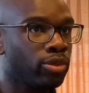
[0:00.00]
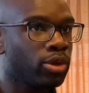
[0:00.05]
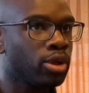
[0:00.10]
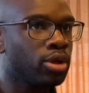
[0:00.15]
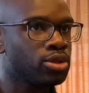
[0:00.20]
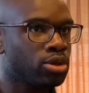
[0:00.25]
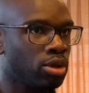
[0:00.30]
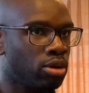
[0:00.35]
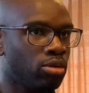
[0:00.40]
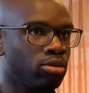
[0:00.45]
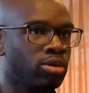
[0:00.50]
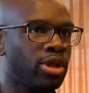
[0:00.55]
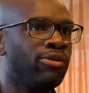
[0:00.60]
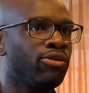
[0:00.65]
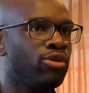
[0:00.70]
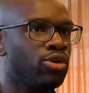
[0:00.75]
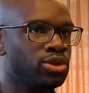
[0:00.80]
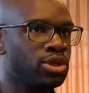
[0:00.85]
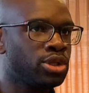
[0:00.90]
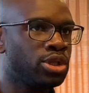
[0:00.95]
so
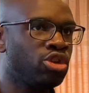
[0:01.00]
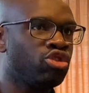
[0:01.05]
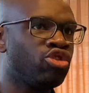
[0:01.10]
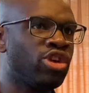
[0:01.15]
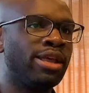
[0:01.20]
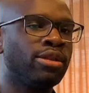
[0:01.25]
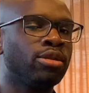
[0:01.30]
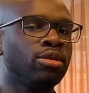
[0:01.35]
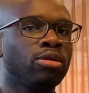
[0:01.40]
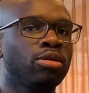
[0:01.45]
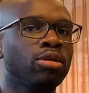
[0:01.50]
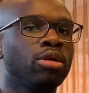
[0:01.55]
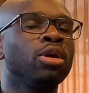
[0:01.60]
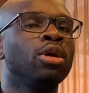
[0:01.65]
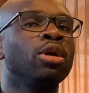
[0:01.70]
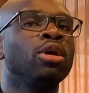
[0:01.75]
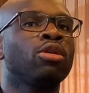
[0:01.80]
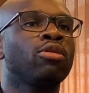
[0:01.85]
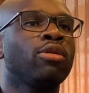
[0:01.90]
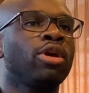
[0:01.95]
diversity gender
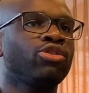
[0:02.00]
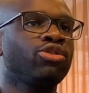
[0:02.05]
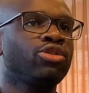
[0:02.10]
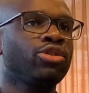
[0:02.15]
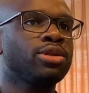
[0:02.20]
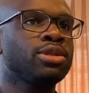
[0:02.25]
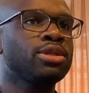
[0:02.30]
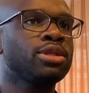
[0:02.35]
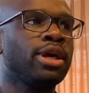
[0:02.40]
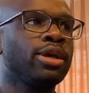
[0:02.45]
questions,